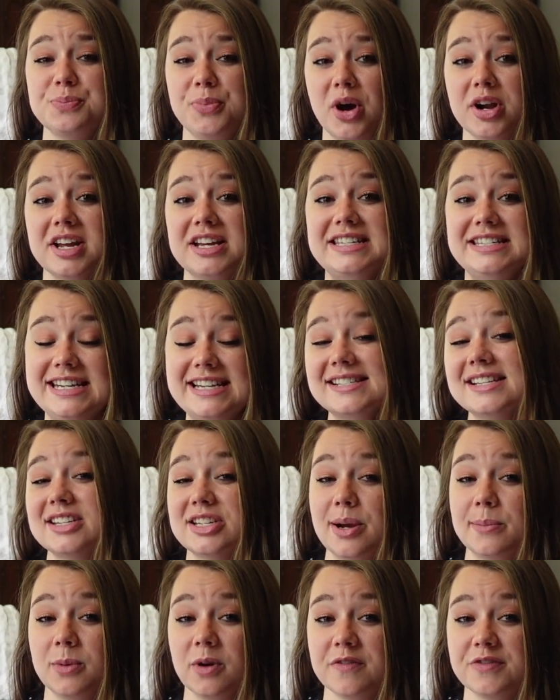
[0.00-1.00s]
bought a decent
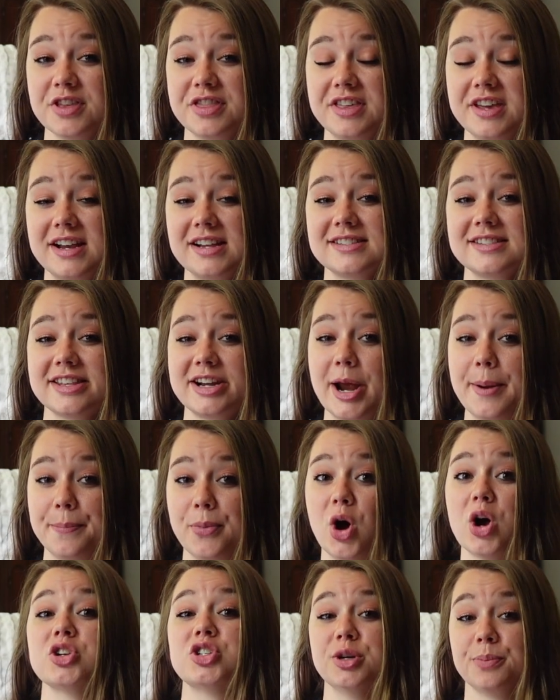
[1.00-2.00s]
number of the things that I
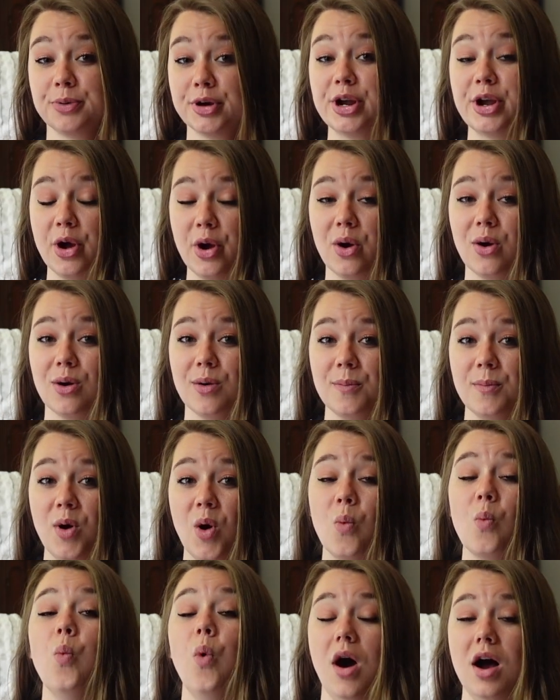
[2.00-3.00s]
bought to bring home
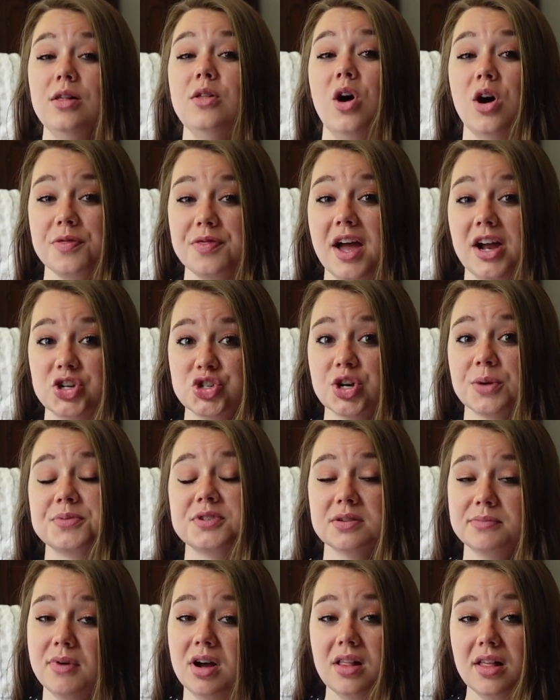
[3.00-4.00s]
while on that trip
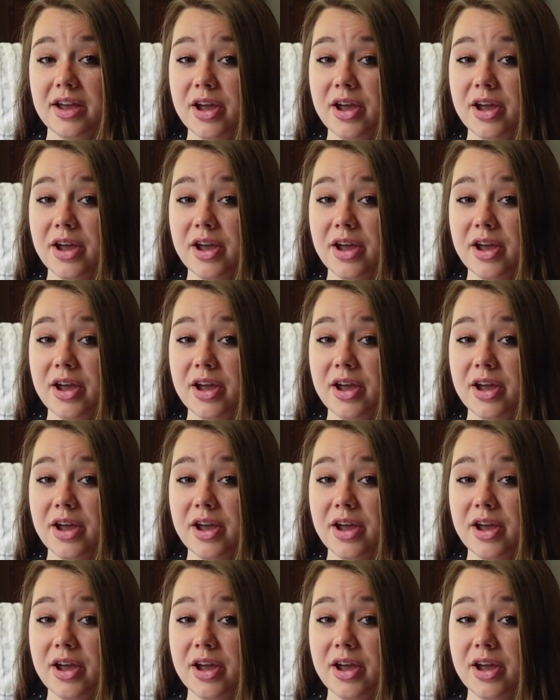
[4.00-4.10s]
to Mull,